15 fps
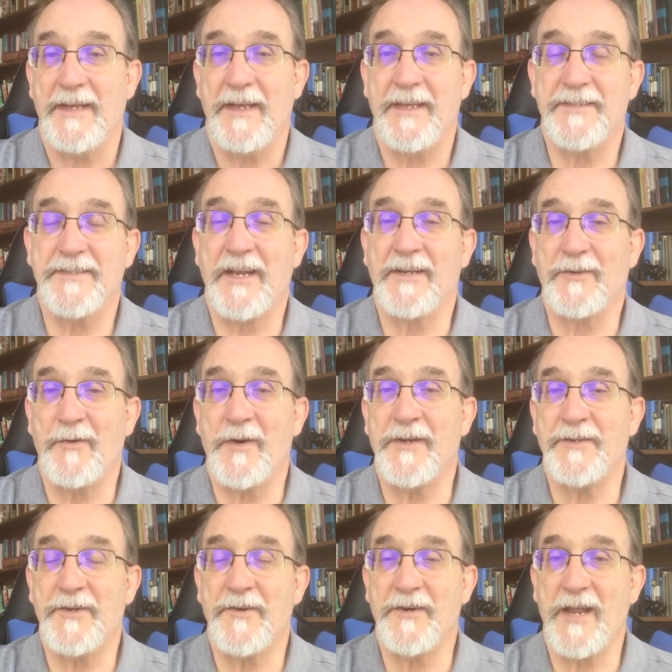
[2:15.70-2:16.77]
It's not
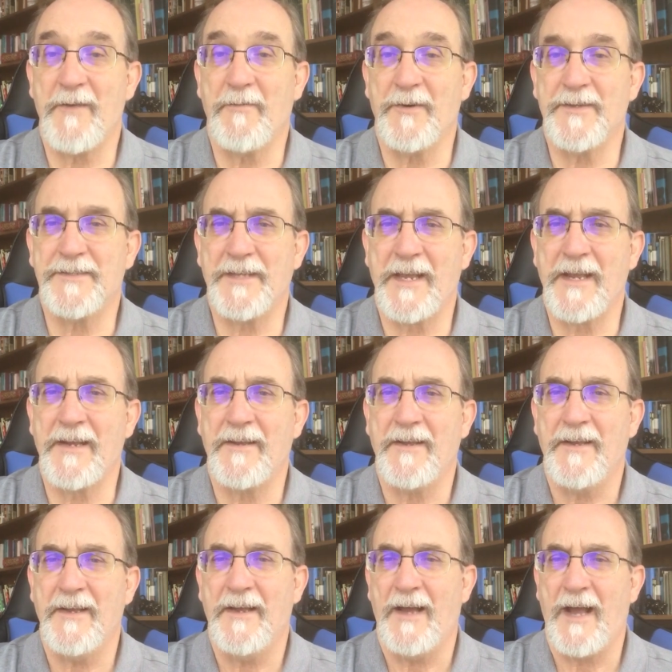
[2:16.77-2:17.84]
going to your neighbor and saying,
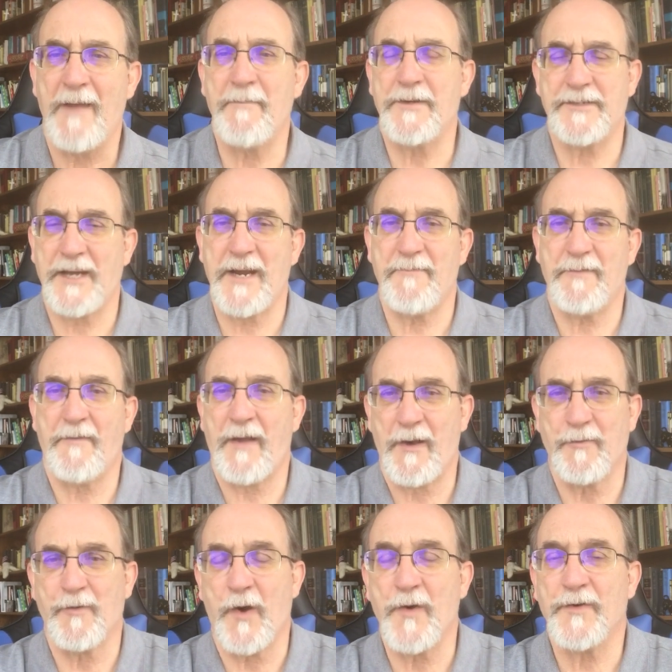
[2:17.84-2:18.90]
"I'm ashamed of how
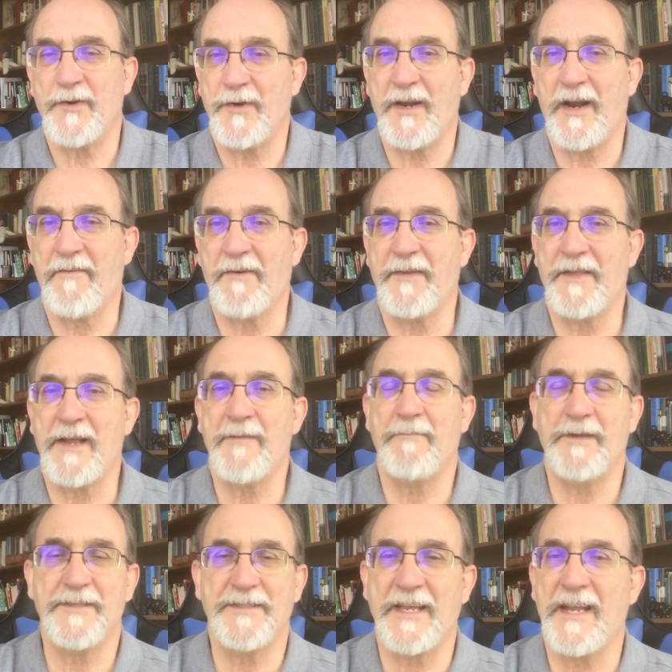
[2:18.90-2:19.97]
wrong you get everything,"
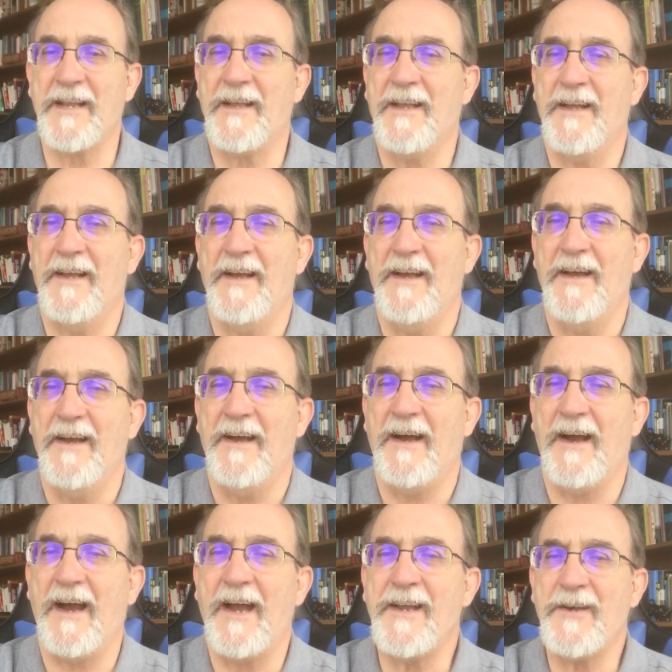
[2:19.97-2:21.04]
but saying,
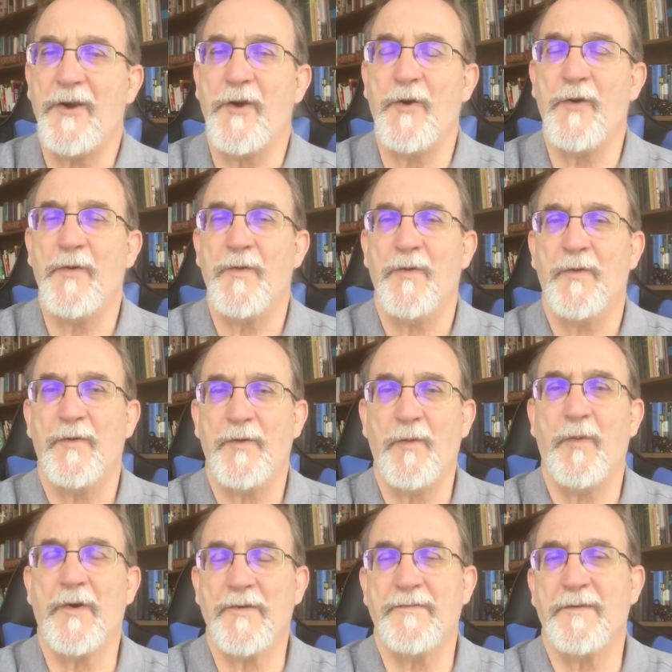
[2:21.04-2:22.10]
"I know the
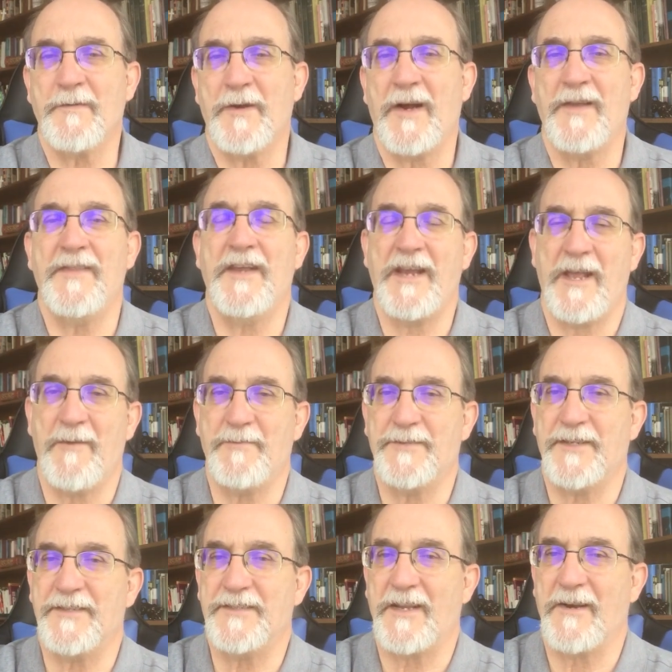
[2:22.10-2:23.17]
word from God that
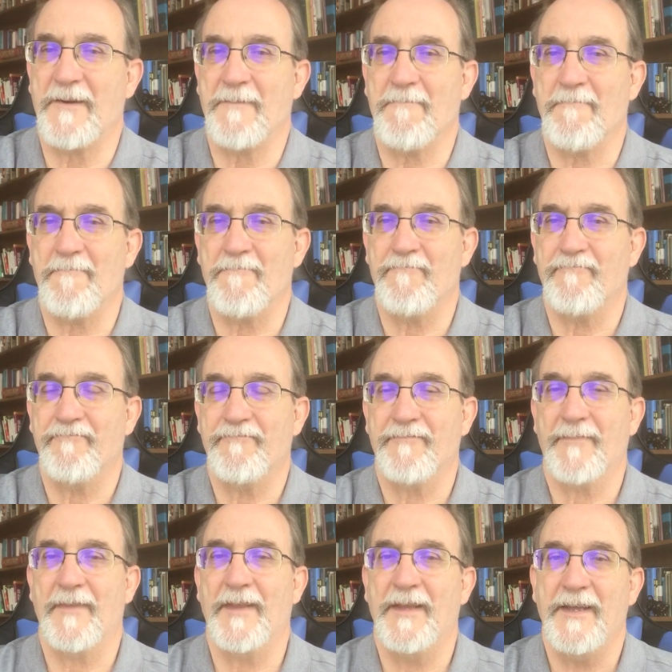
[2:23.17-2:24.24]
helps us here."
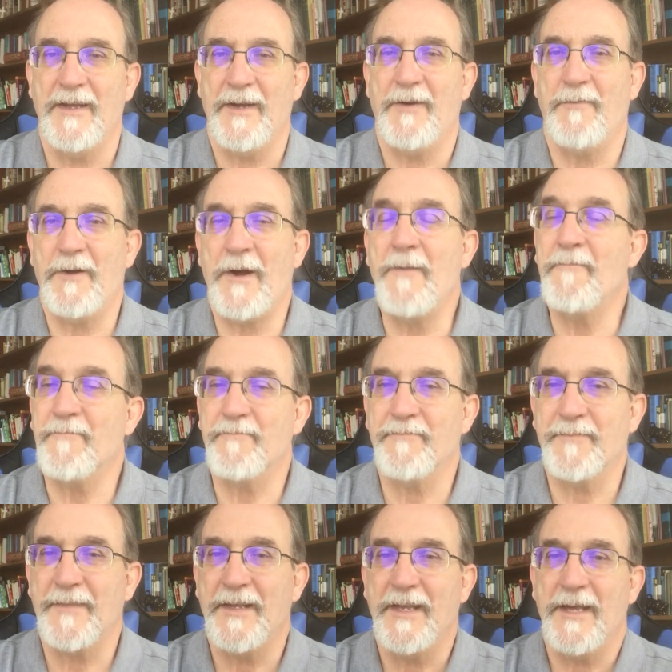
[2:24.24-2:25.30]
Well,
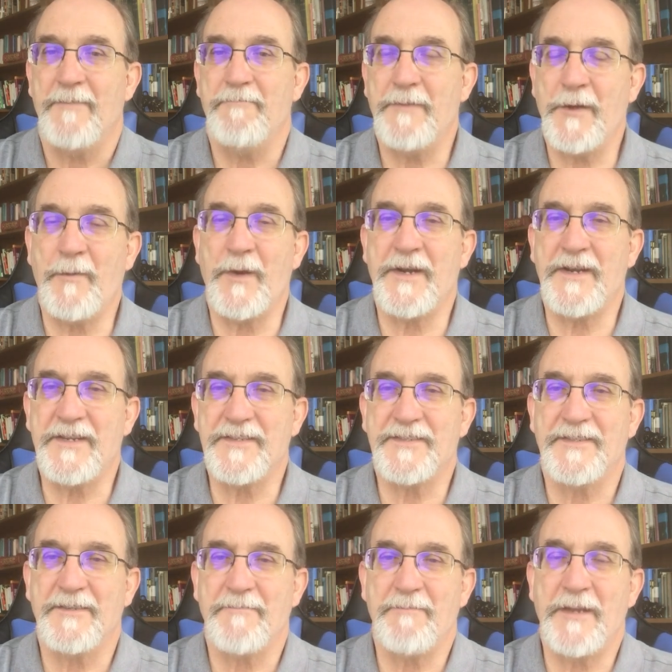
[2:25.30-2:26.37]
be a
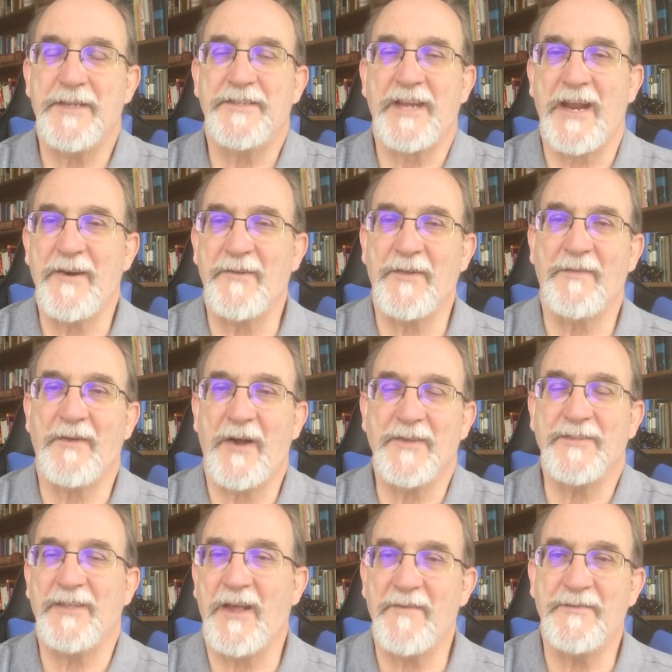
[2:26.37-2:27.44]
witness, be a channel of
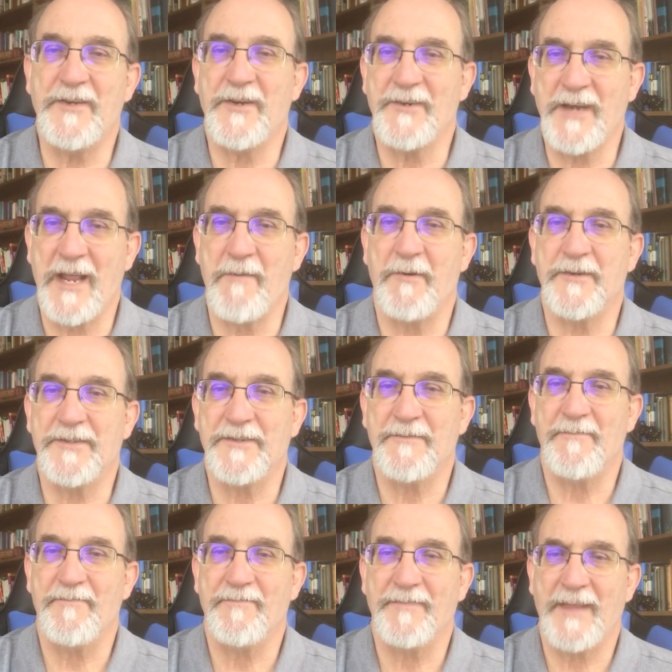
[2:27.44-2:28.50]
God's love to your neighbors.
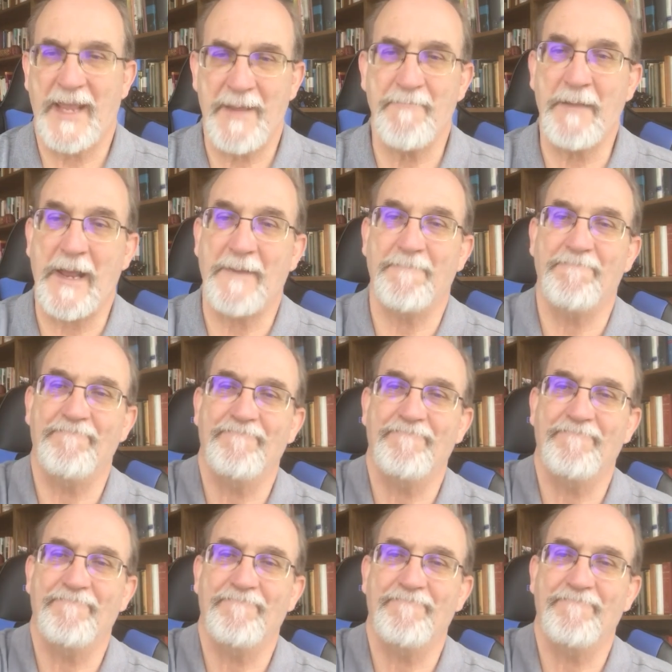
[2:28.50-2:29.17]
Amen.